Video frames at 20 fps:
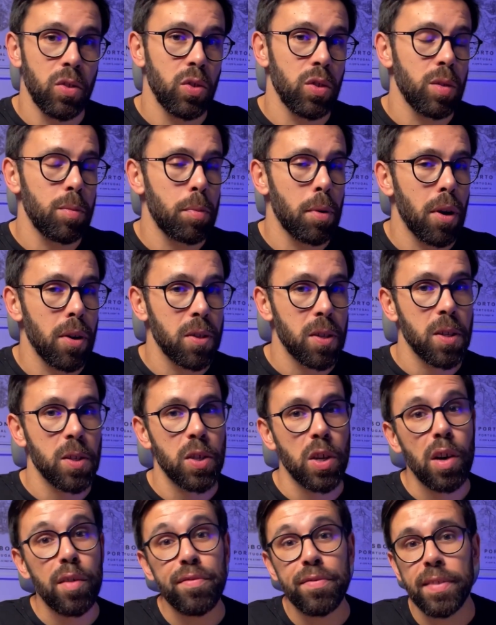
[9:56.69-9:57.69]
to the process
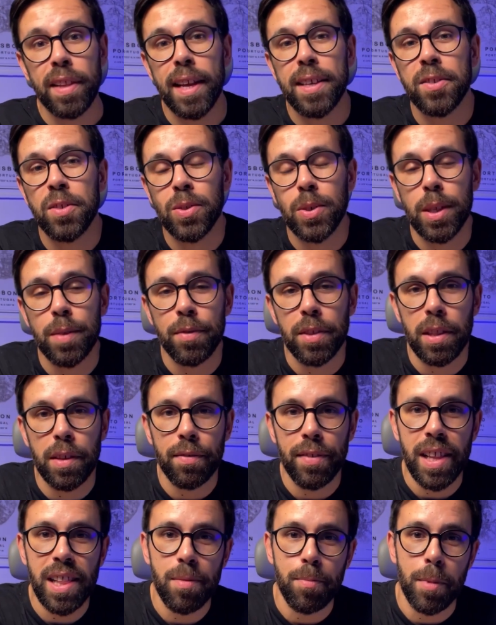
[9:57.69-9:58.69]
of test-driven
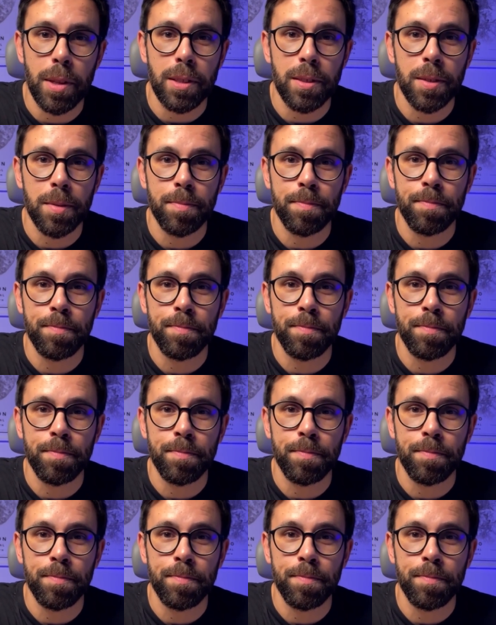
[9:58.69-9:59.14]
development.